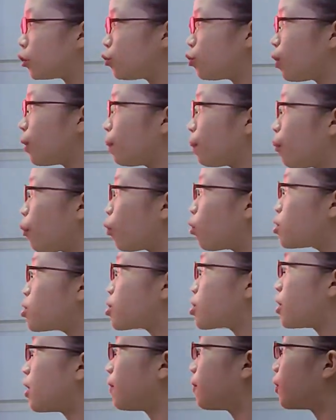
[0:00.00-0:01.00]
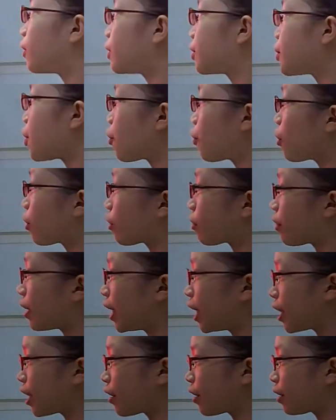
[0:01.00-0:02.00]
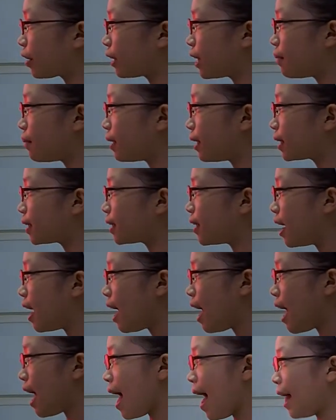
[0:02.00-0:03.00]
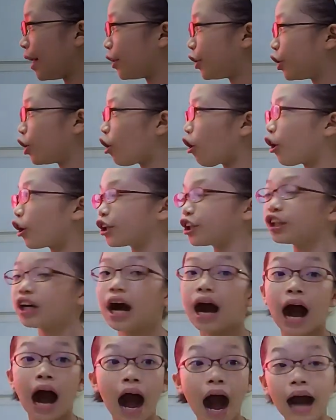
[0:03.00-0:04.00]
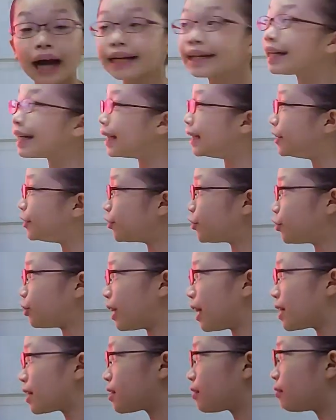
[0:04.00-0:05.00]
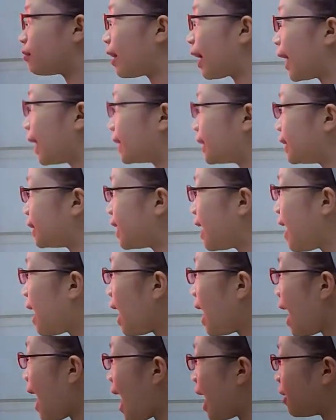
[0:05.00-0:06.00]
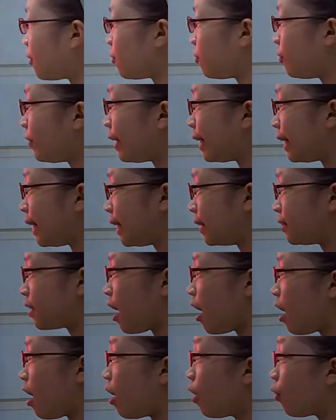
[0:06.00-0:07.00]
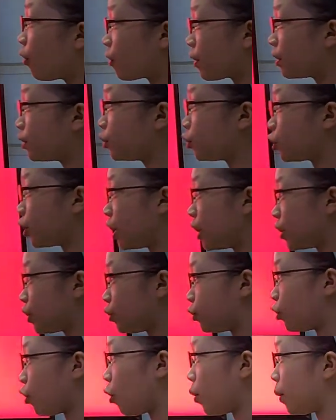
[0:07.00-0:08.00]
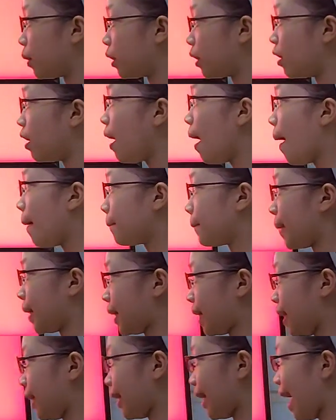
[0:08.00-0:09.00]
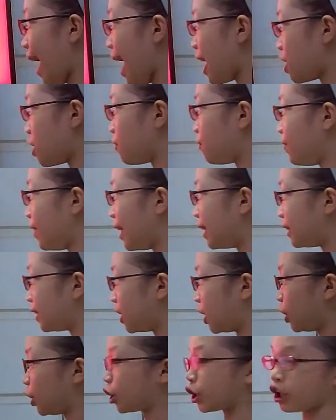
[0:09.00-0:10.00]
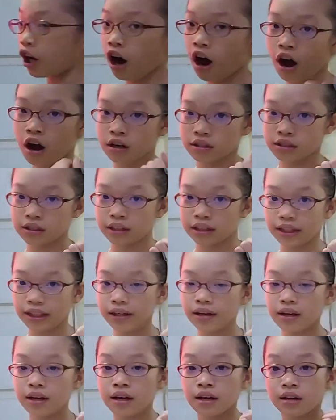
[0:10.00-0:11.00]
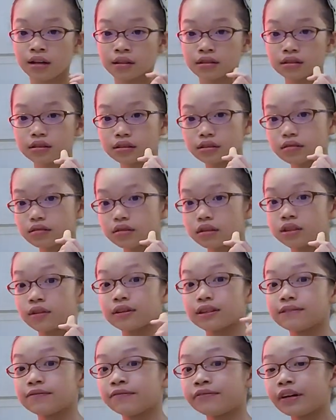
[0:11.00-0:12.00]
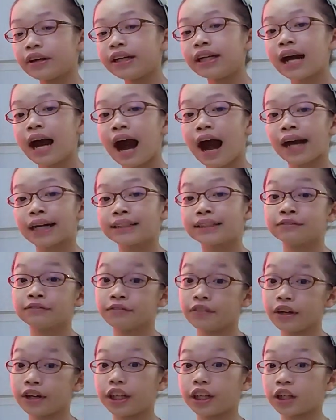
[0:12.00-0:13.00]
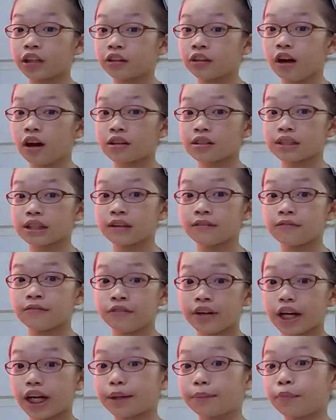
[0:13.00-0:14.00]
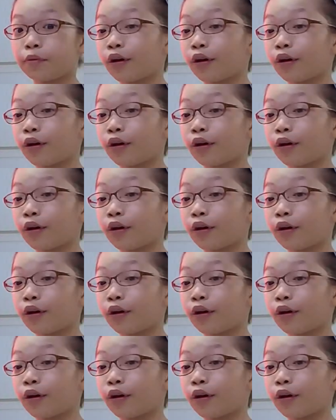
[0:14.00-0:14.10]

to a portion of your total credit limit and charge high interest rates and fees with withdrawal, making cash advantage costly. So it's very high, very costly, very